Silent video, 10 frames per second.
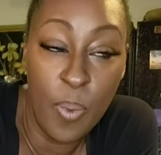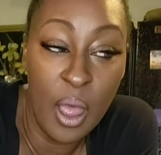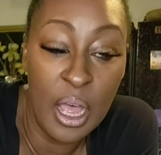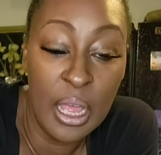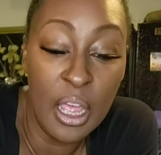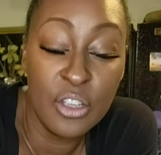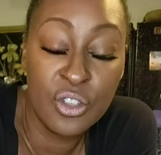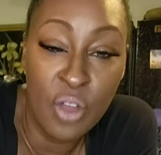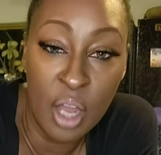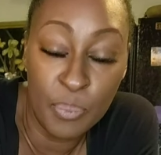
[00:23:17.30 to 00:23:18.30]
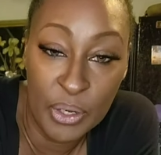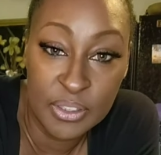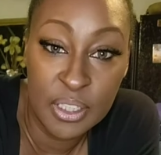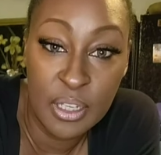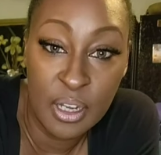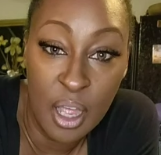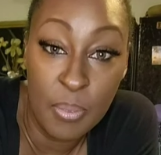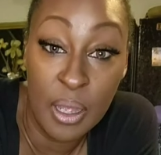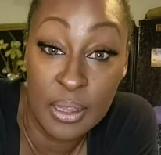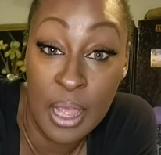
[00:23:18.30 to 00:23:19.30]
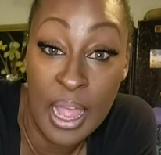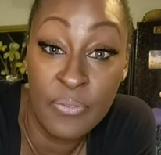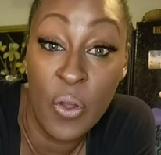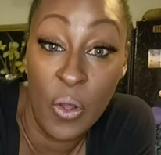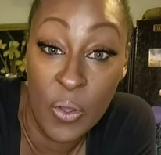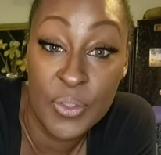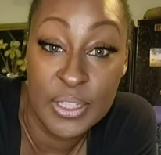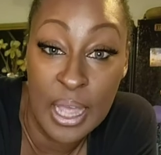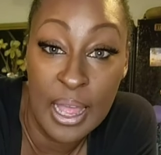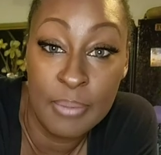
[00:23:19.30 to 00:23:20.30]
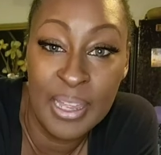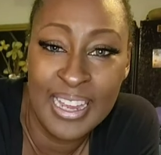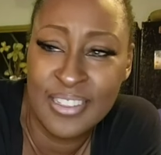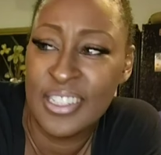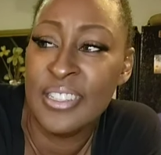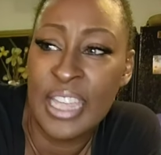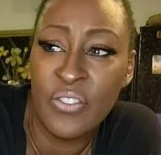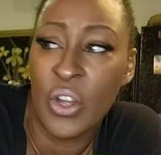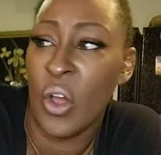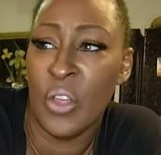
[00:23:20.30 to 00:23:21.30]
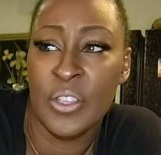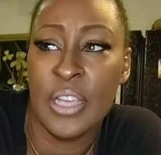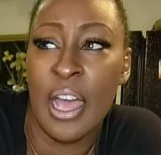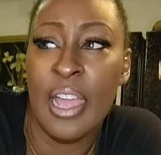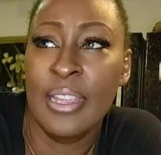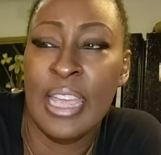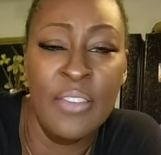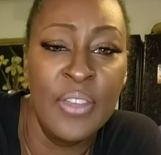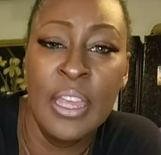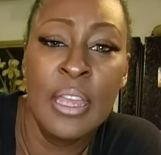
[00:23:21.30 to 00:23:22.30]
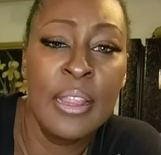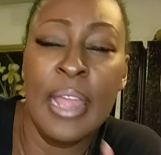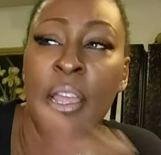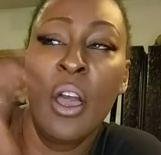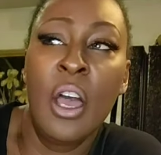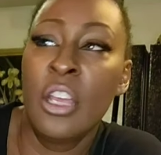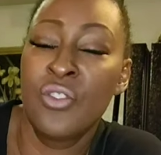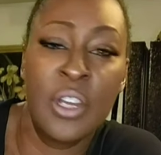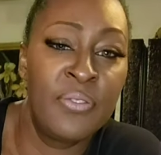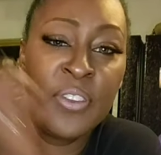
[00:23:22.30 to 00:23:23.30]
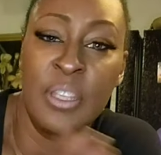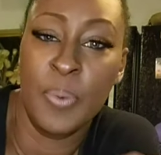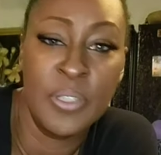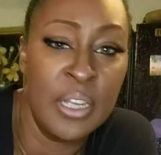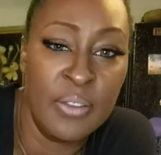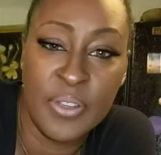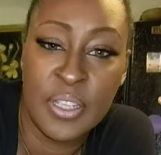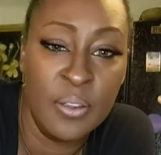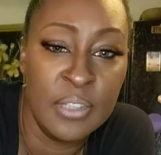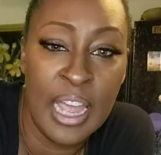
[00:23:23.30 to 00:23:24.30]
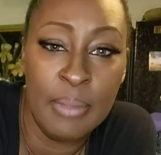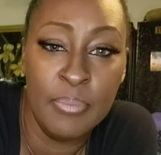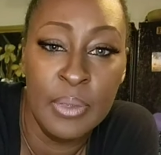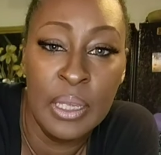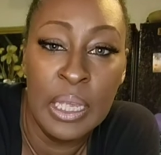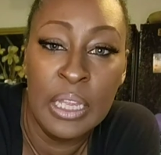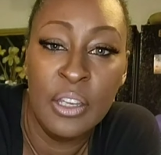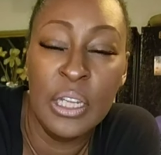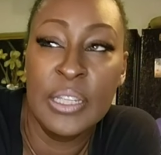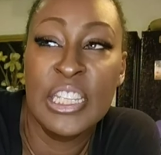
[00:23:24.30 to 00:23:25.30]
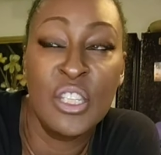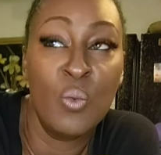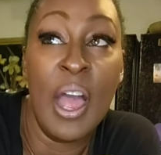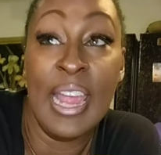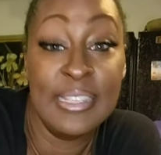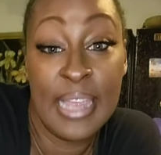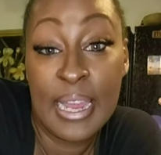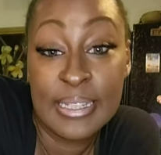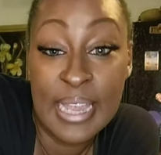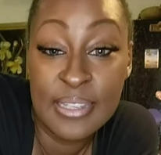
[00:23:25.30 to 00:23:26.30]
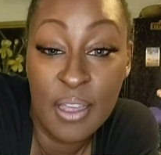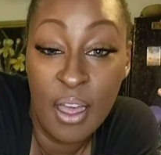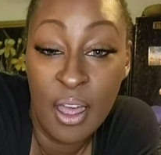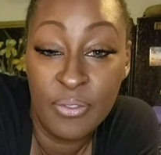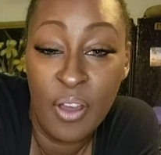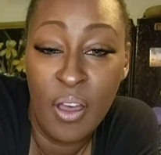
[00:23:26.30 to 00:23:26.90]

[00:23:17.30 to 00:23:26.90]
a strong person to come on live all the time and to give it all the time give like 150% every single time you know, this is why I take days off. Oh,